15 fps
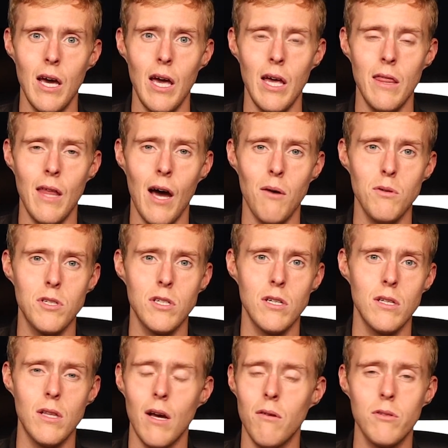And that was
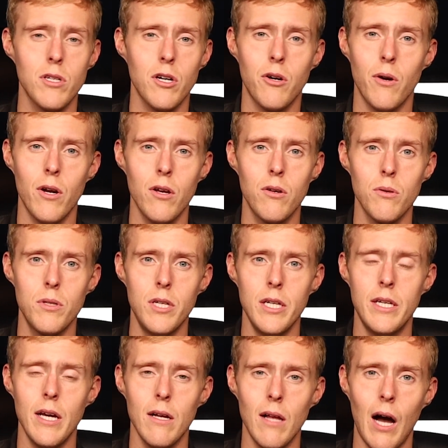a that was a critical
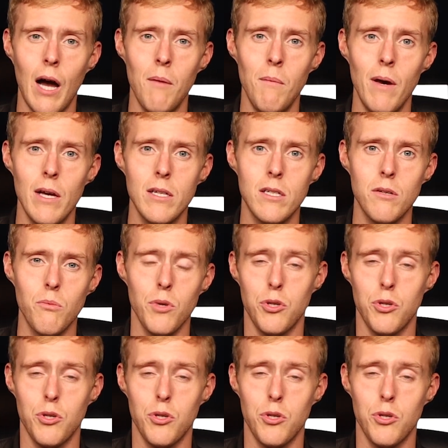detail I missed,